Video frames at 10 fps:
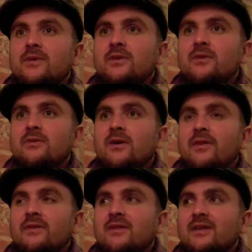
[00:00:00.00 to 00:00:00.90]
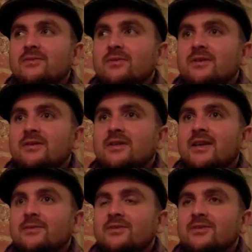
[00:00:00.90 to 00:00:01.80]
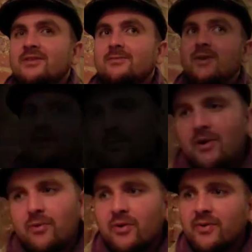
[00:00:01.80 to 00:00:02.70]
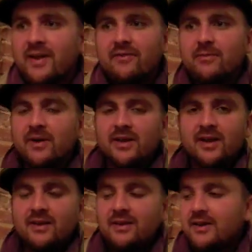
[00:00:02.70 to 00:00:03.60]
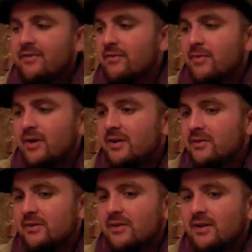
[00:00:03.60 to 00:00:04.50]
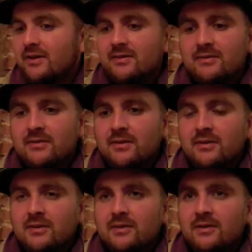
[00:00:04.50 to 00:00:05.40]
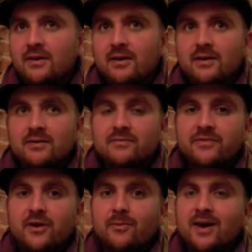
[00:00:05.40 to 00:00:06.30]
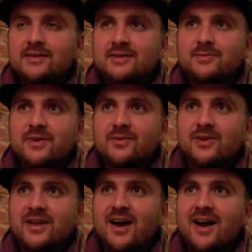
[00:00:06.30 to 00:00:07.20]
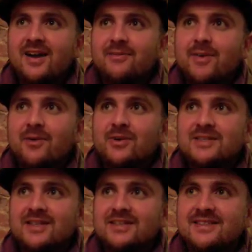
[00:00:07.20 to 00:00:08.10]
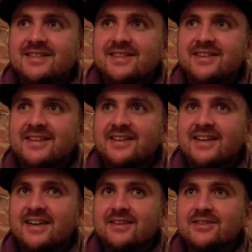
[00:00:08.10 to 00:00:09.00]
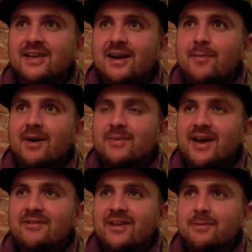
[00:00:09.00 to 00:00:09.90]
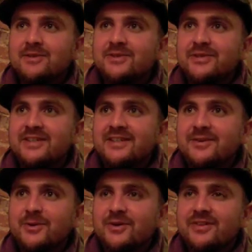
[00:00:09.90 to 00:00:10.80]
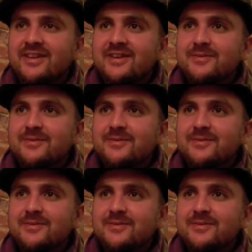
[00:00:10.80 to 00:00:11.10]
I think that's where the chemistry is made. I work with everybody, any and everybody. You know, like Pharoah Monch has been really high on my wish list, and it looks like I might be having the opportunity to work with him.